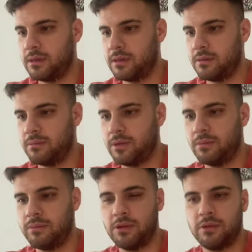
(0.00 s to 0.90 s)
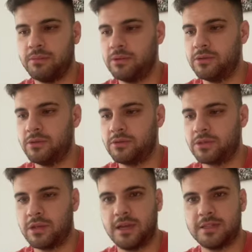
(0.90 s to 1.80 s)
The Bluetooth just
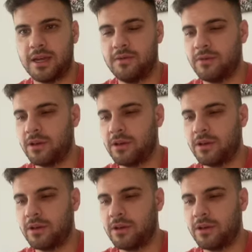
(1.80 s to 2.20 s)
cuts out very